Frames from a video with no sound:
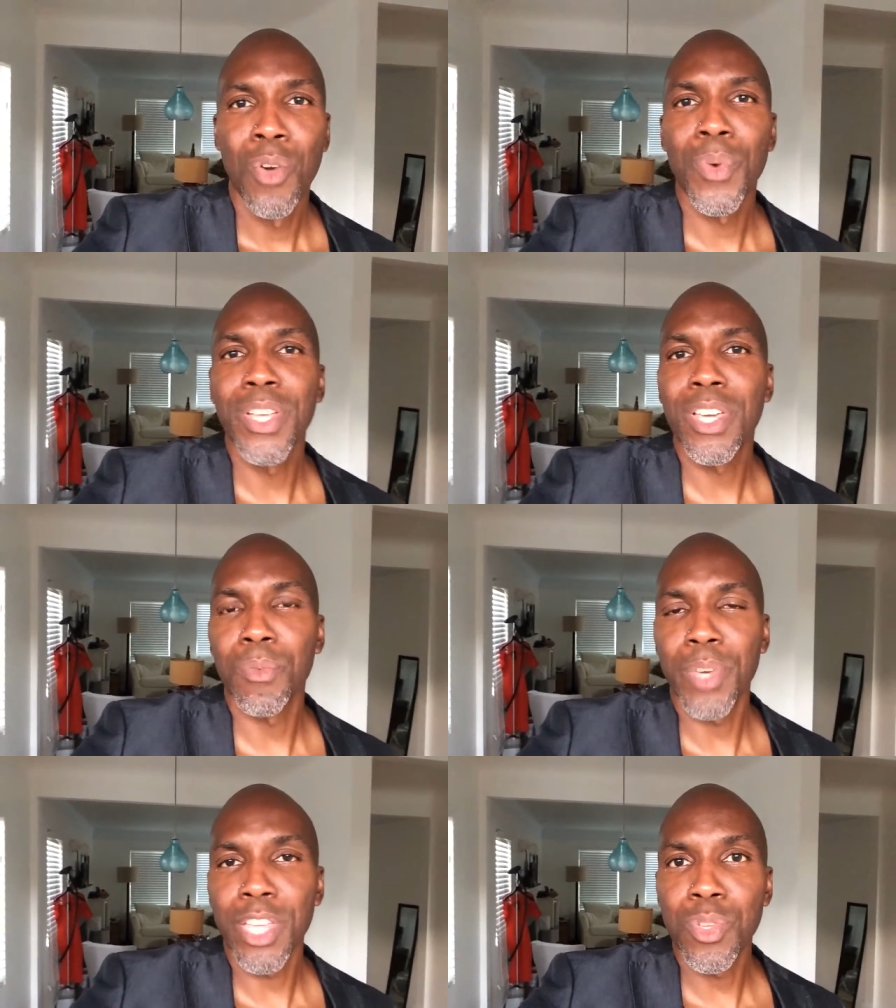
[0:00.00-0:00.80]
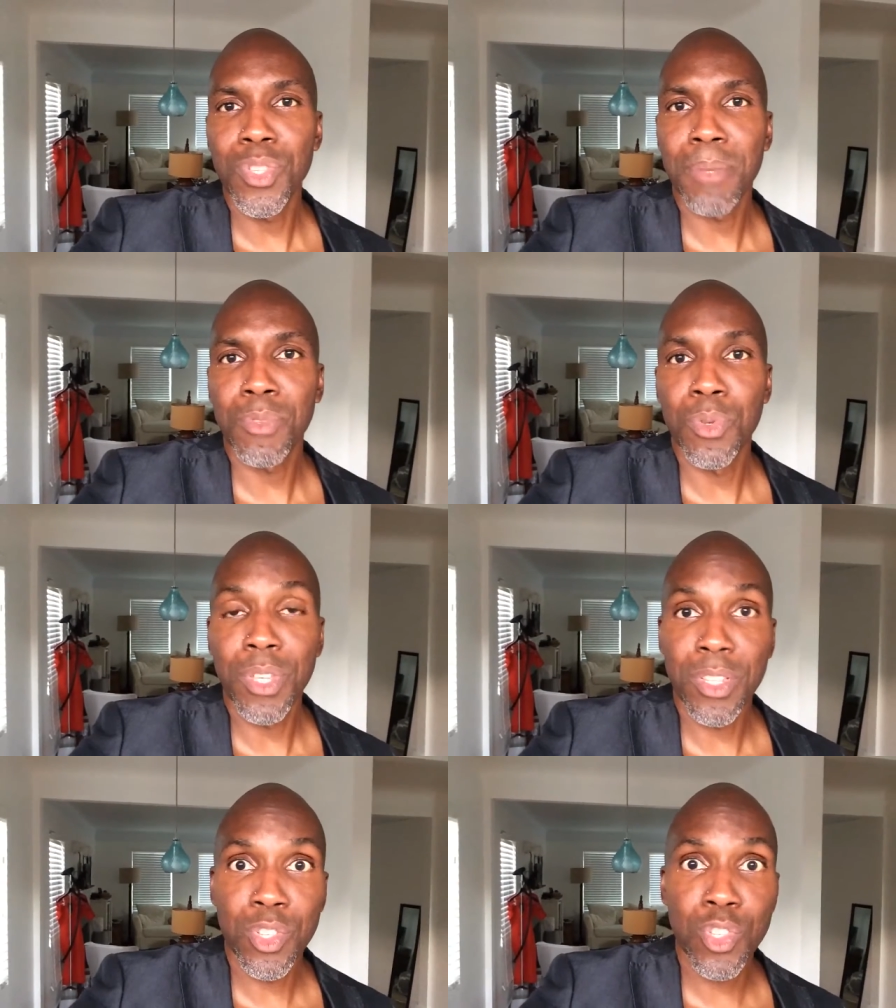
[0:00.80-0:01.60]
We, we can use them to
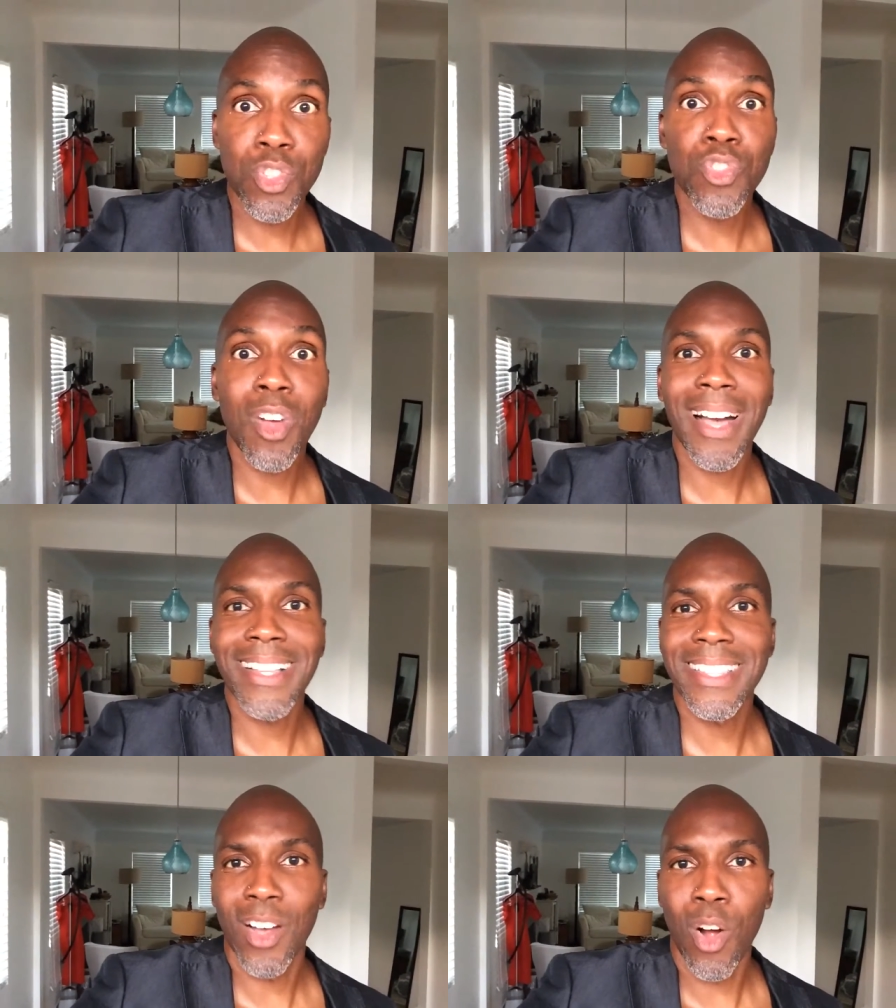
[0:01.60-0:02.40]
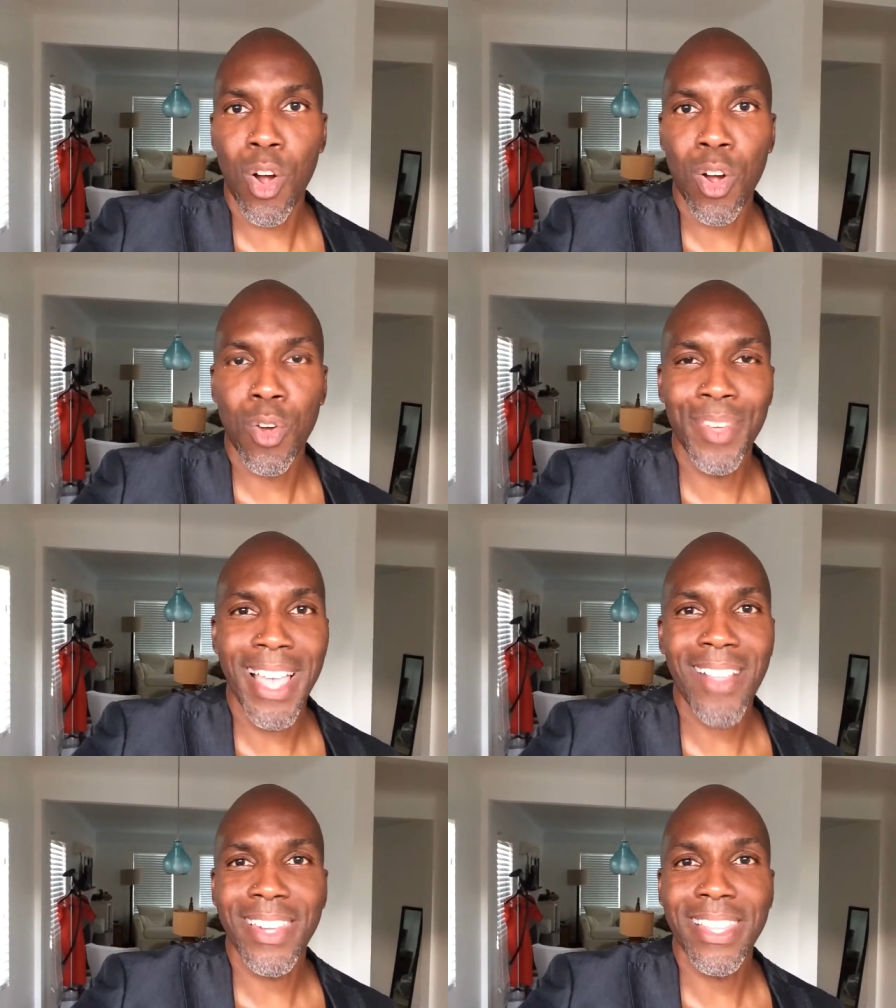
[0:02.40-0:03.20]
construct our
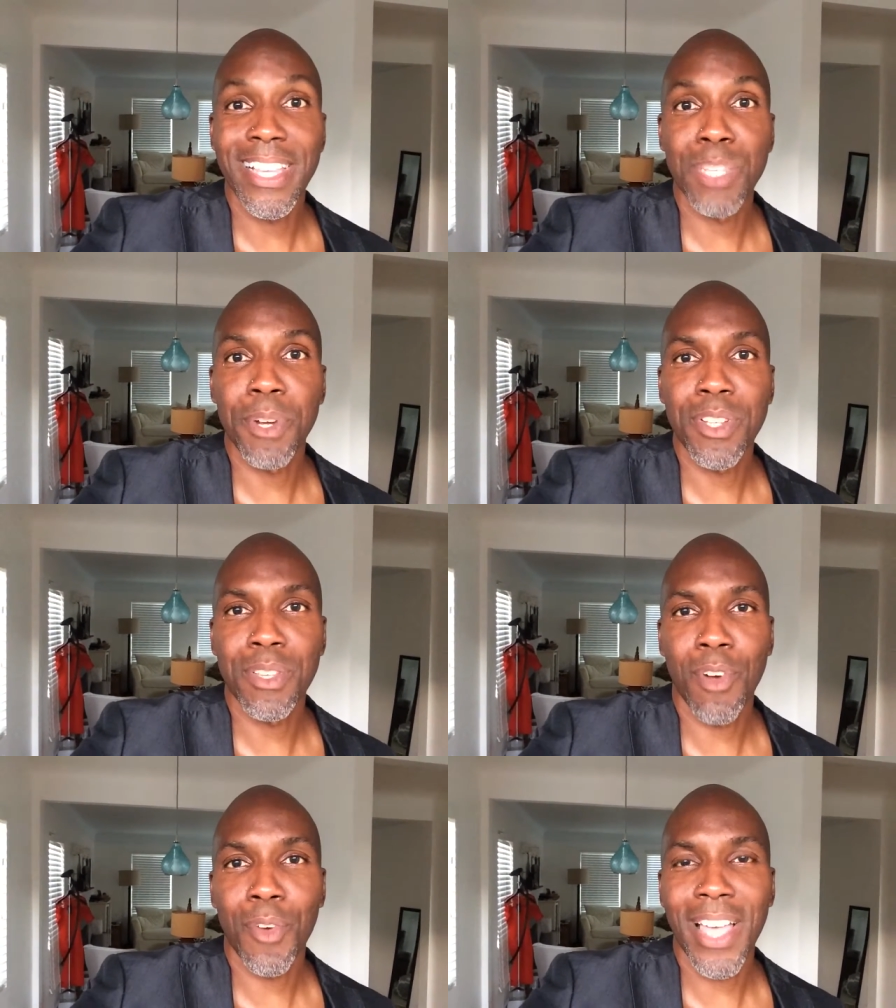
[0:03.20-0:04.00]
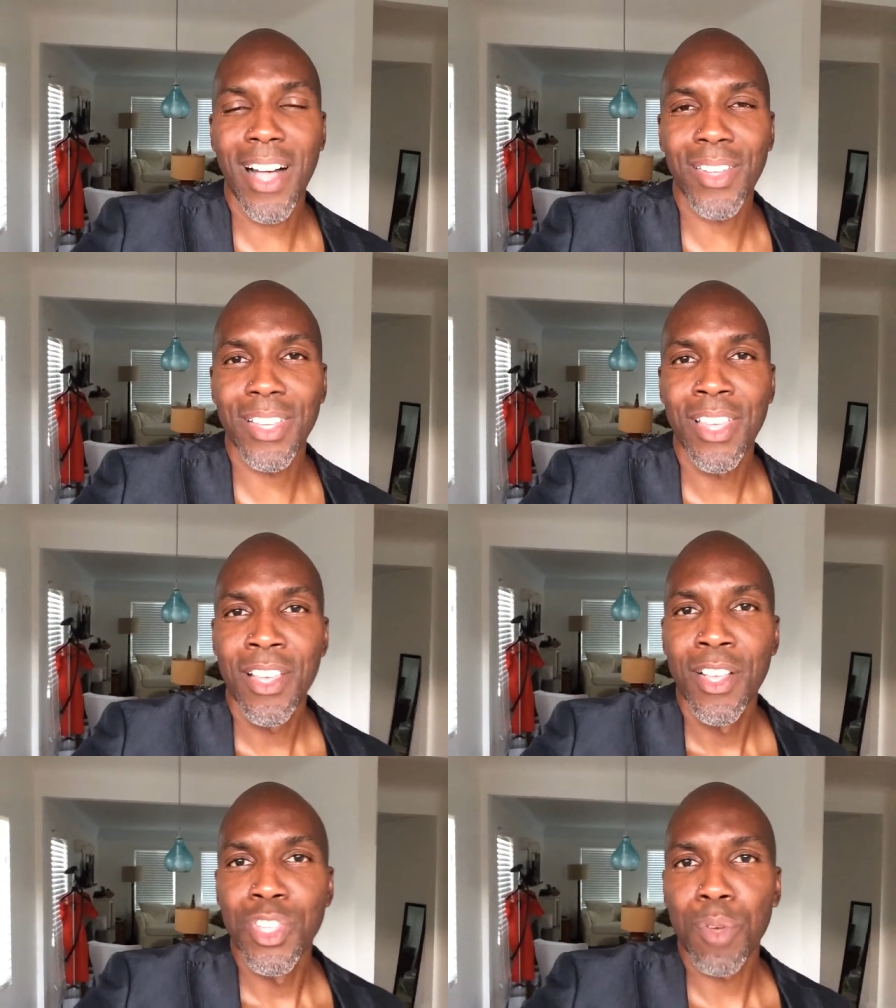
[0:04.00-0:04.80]
reality, the experience of our reality.
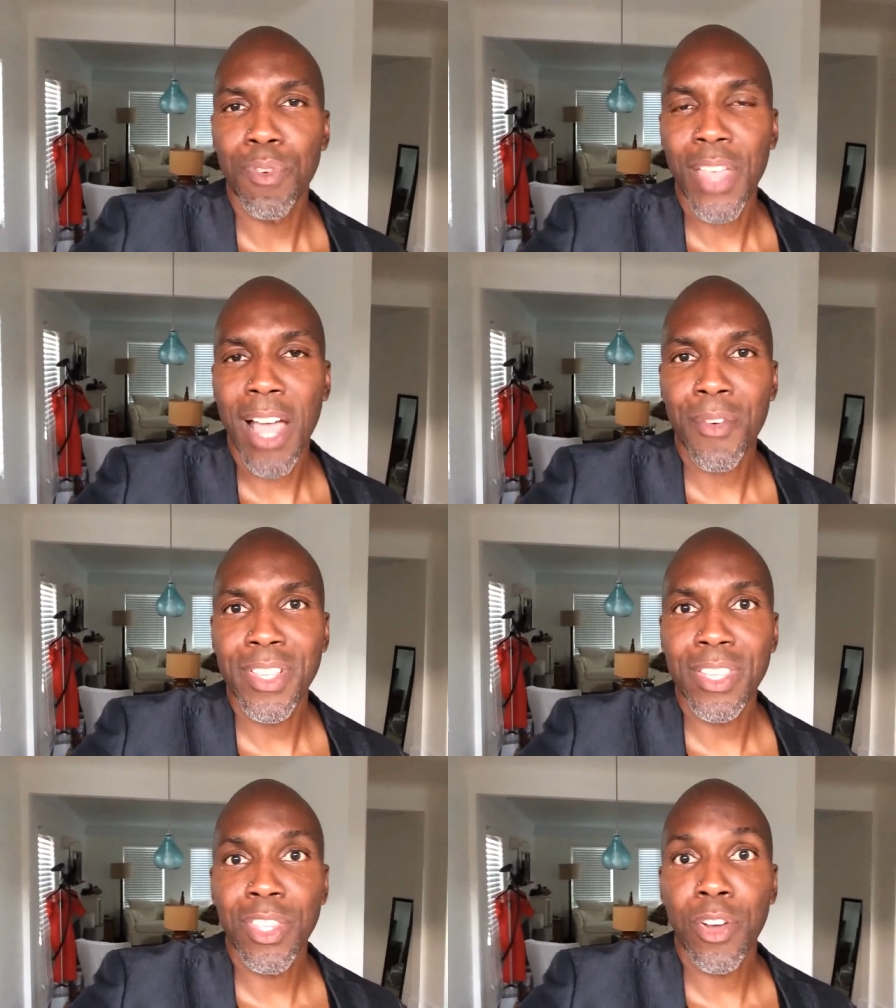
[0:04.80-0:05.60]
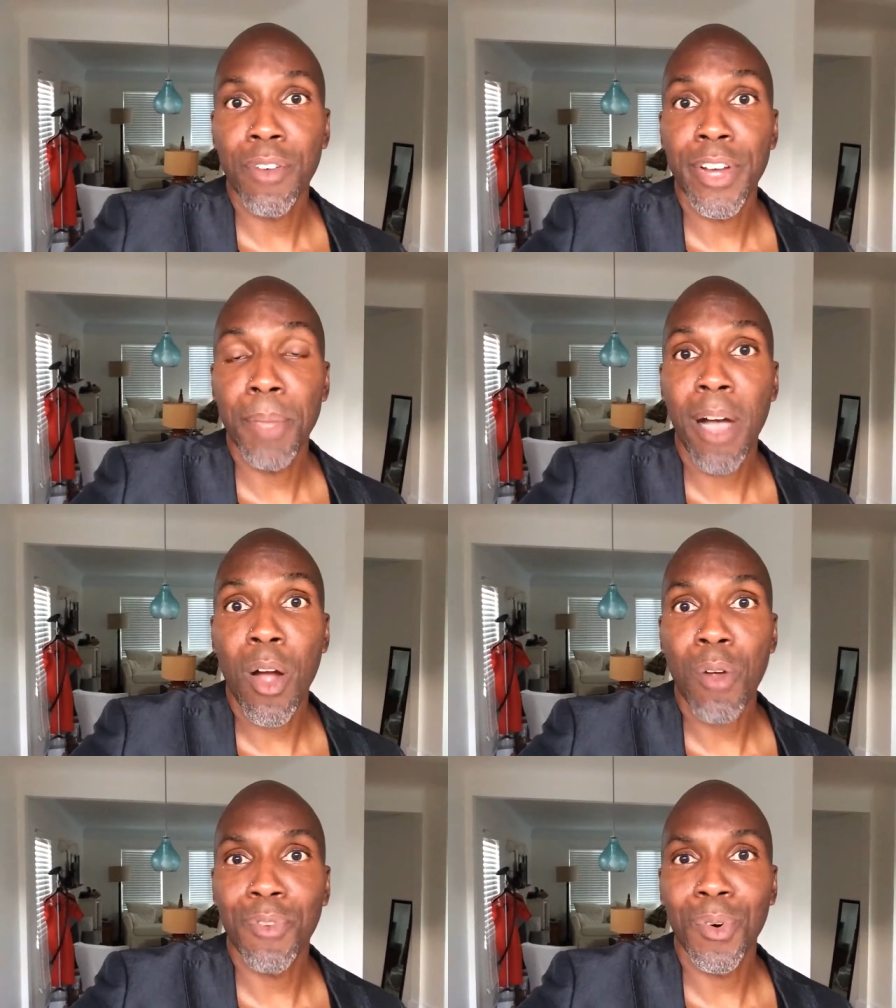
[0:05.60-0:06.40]
So, for that reason, they're very
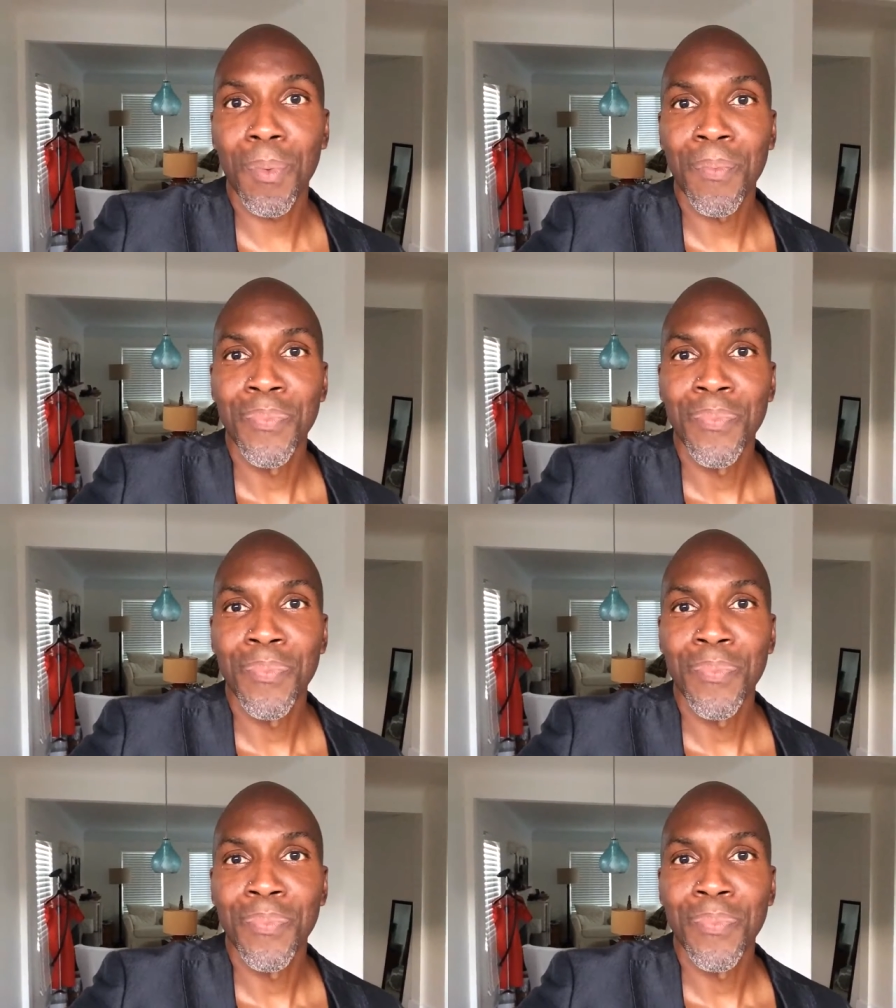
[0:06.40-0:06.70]
powerful.